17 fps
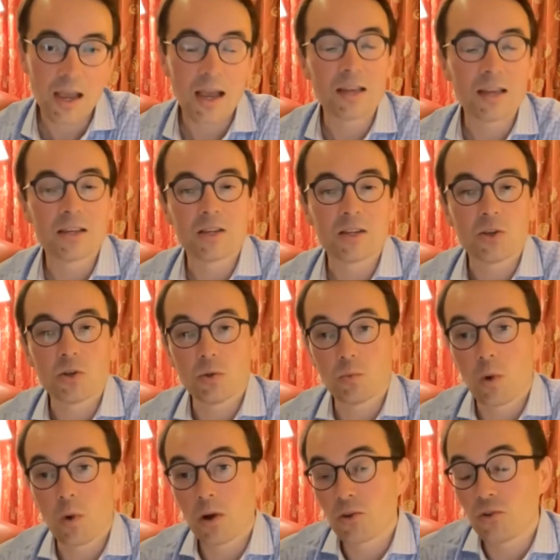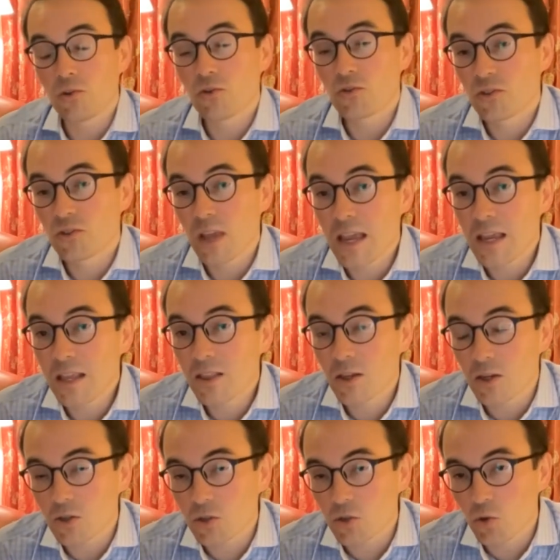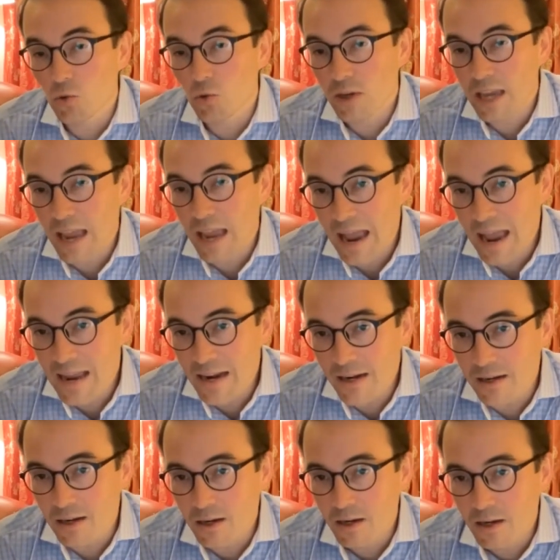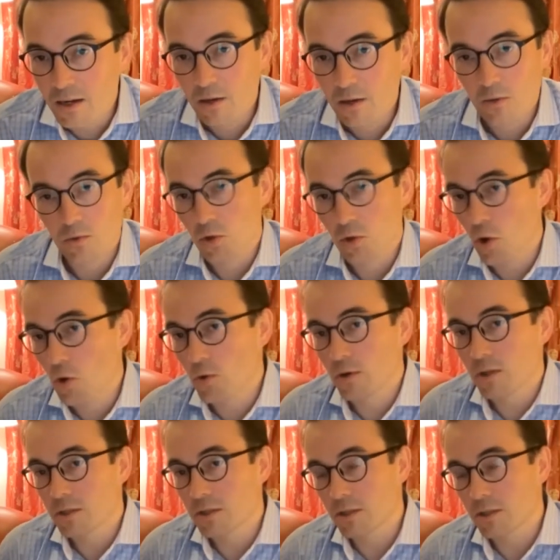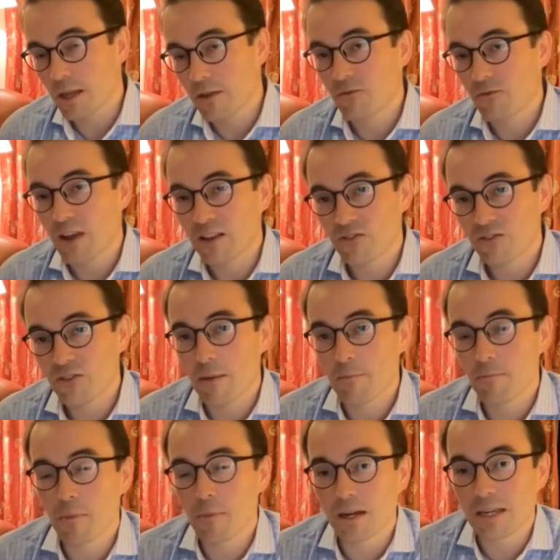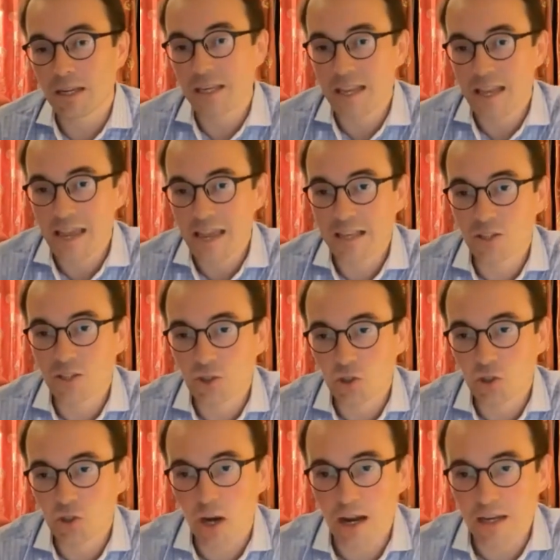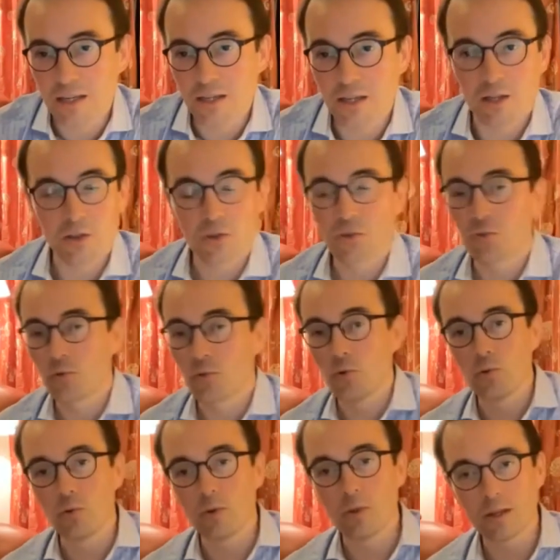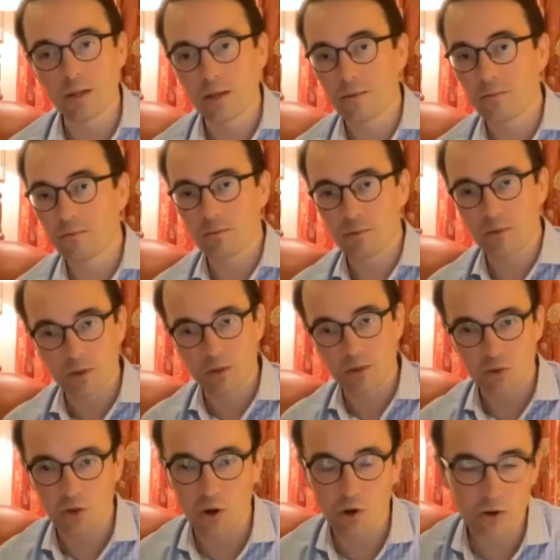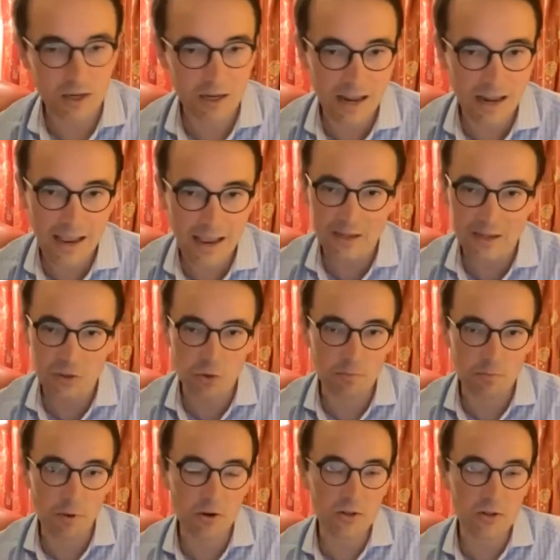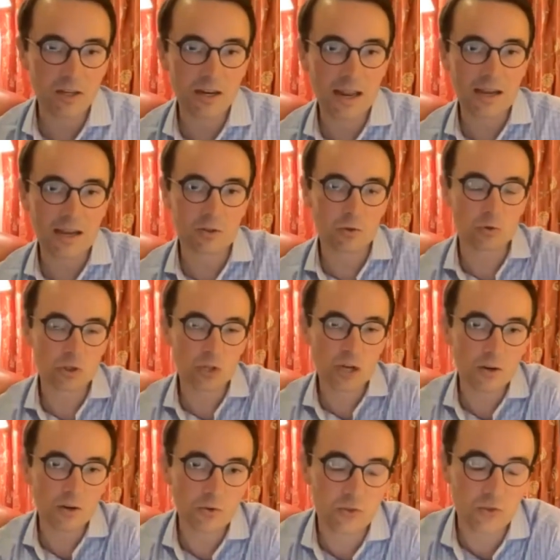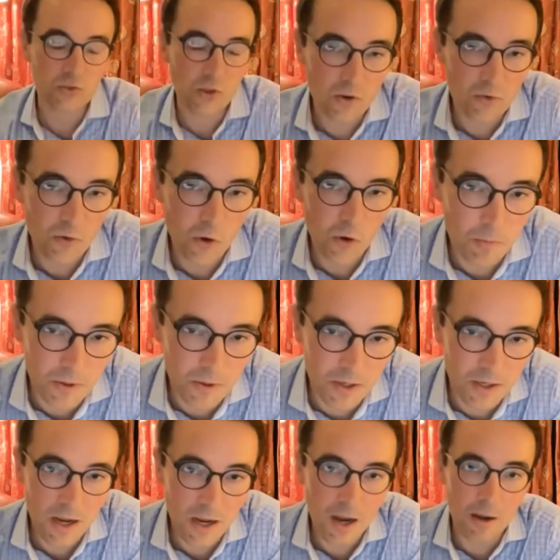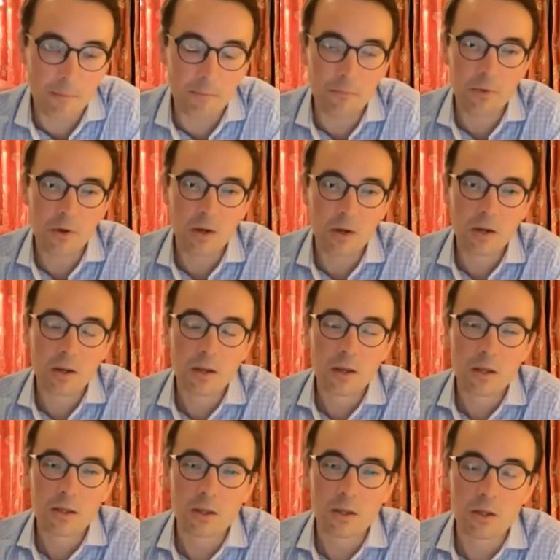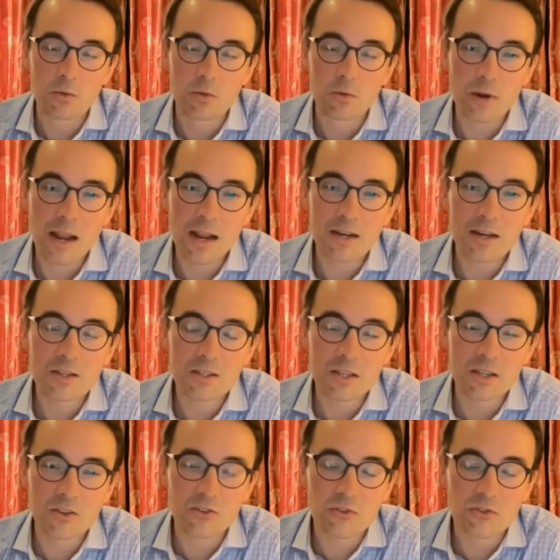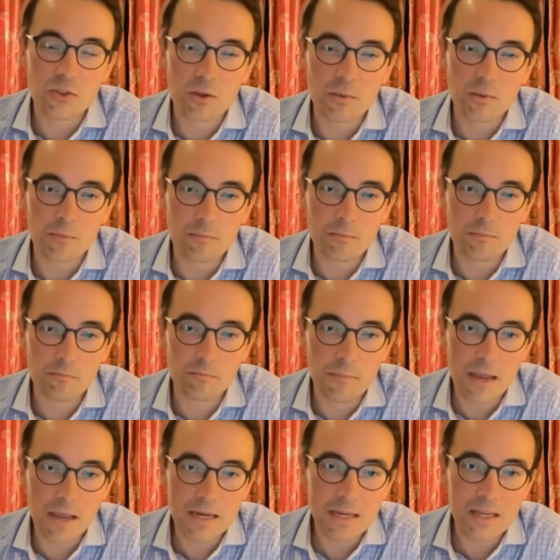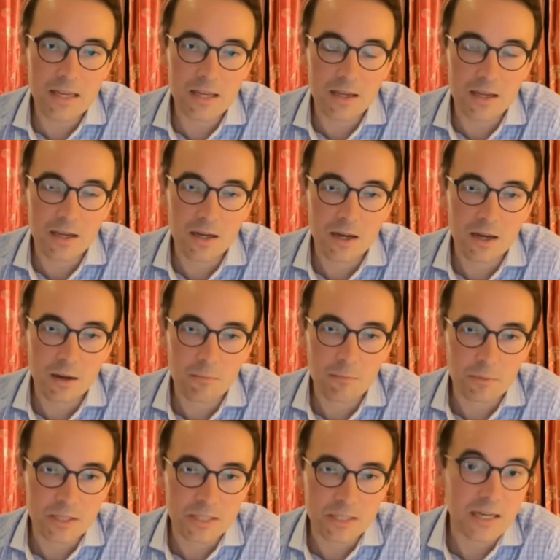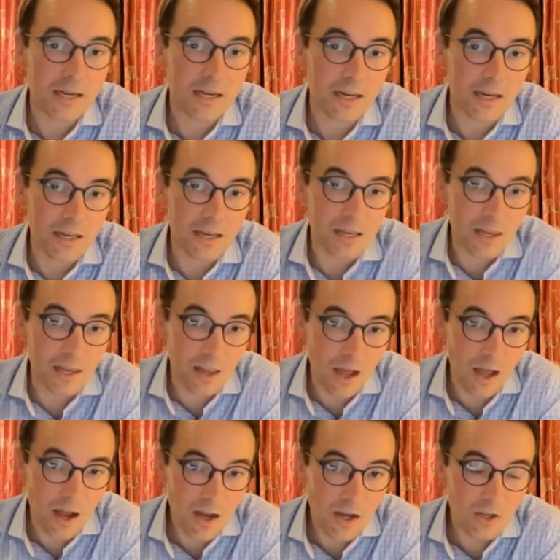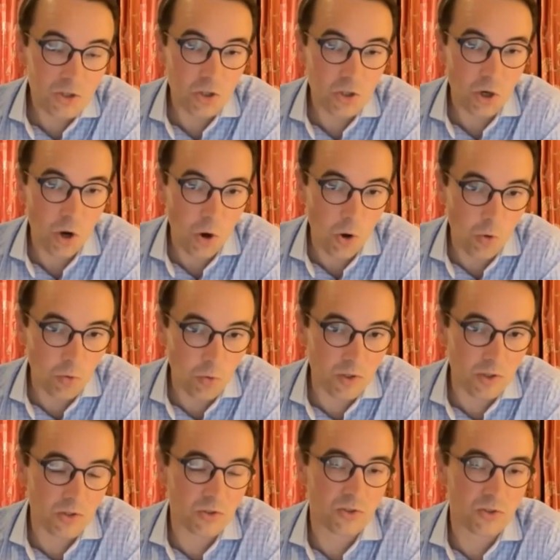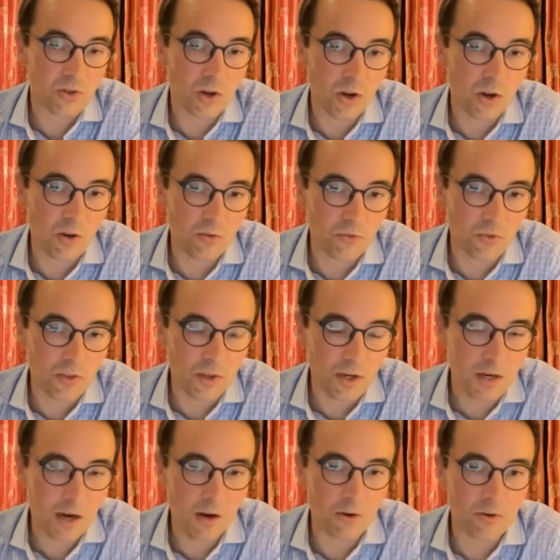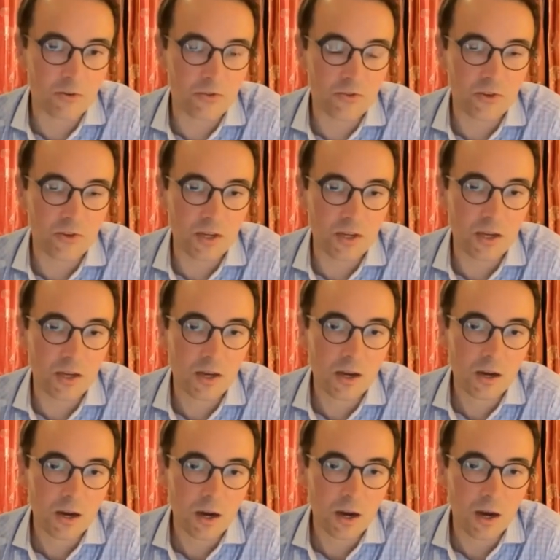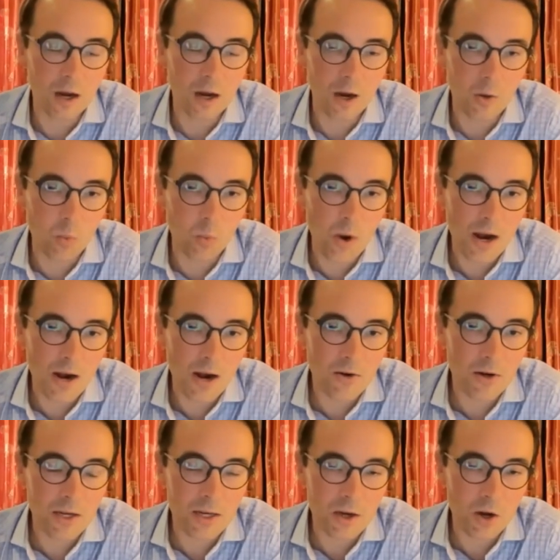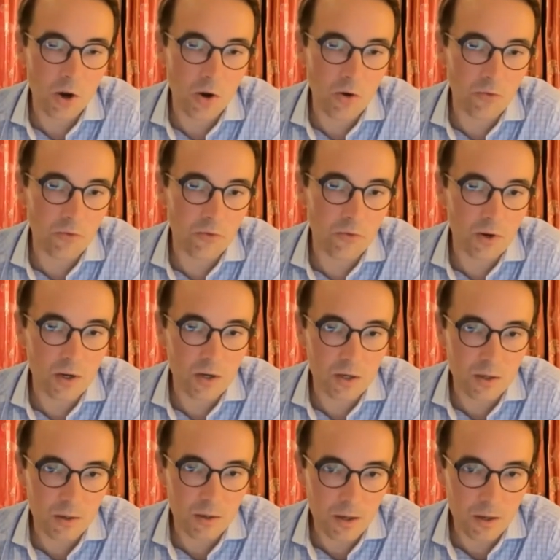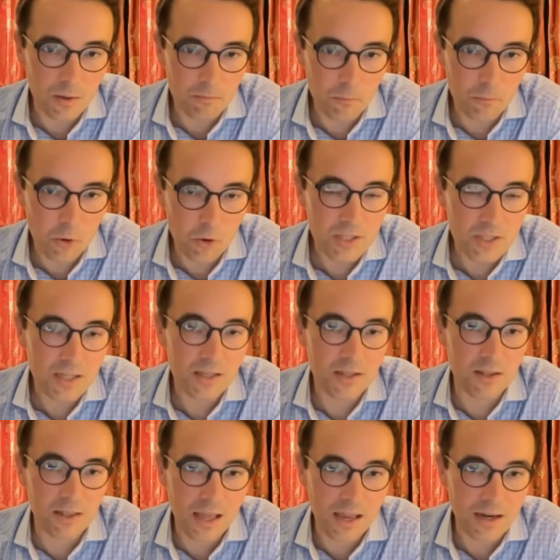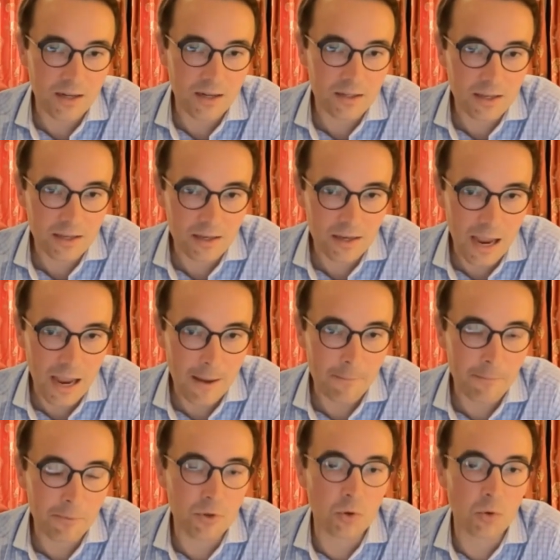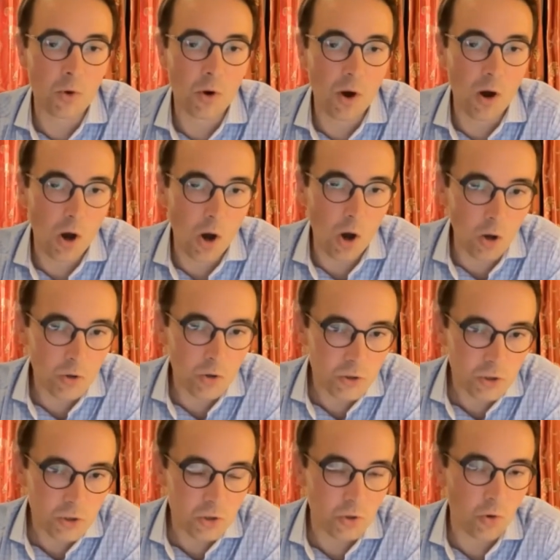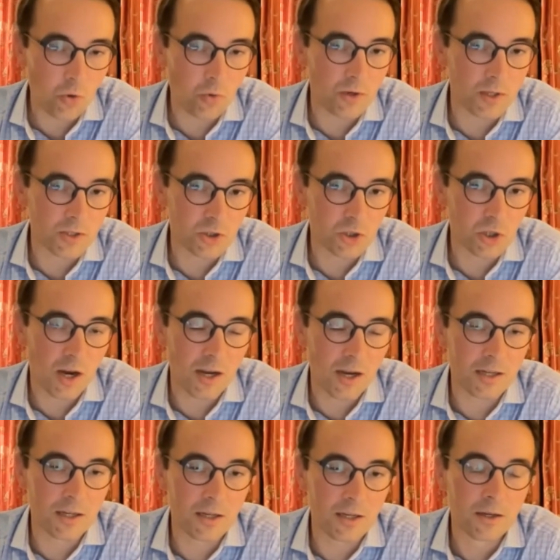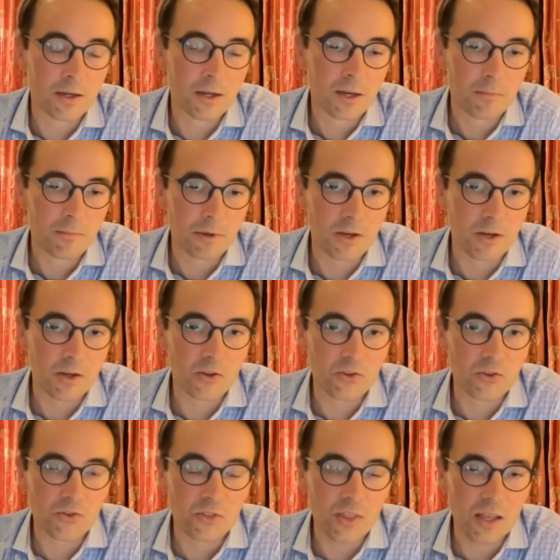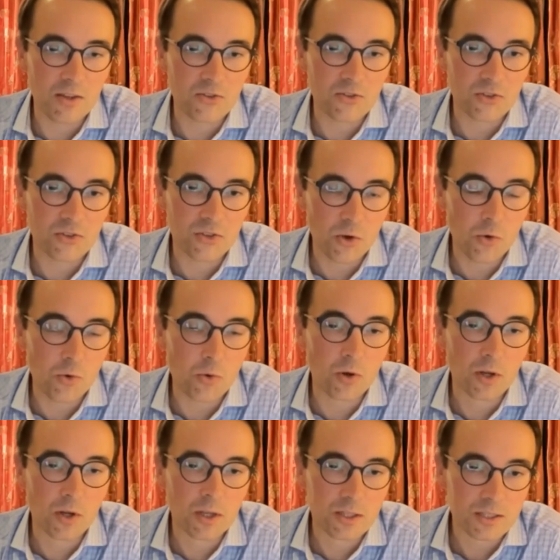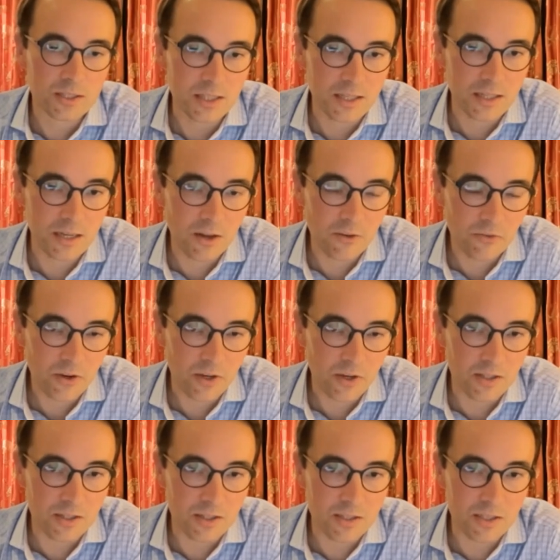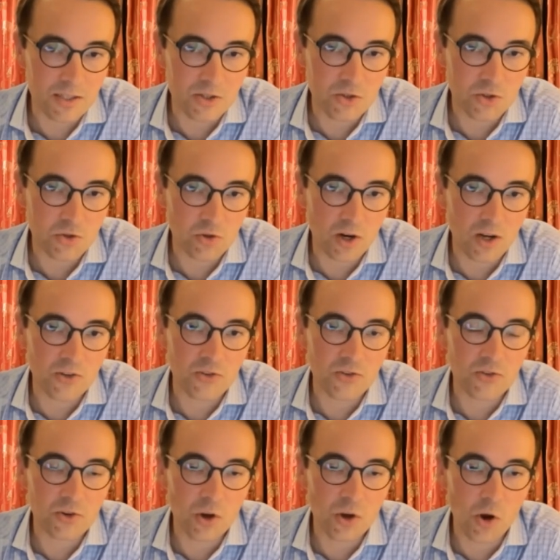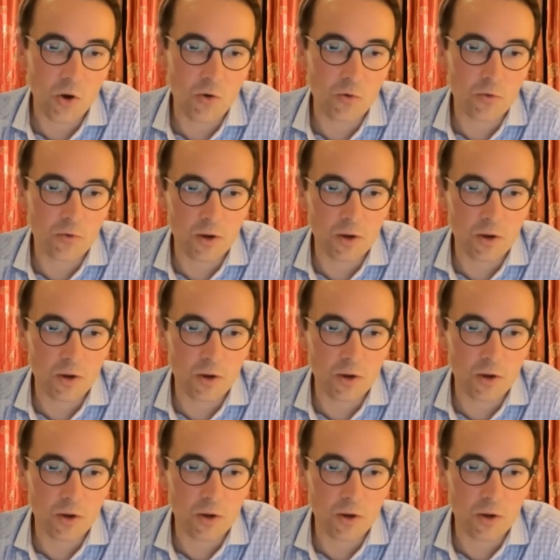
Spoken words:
And while you say that you can go and invest that money in China through the Stock Connect or Bond Connect or channels that have opened up, that the reality is that many, particularly large holders of the currency, are wary of putting that capital onshore in China because there's still significant distrust over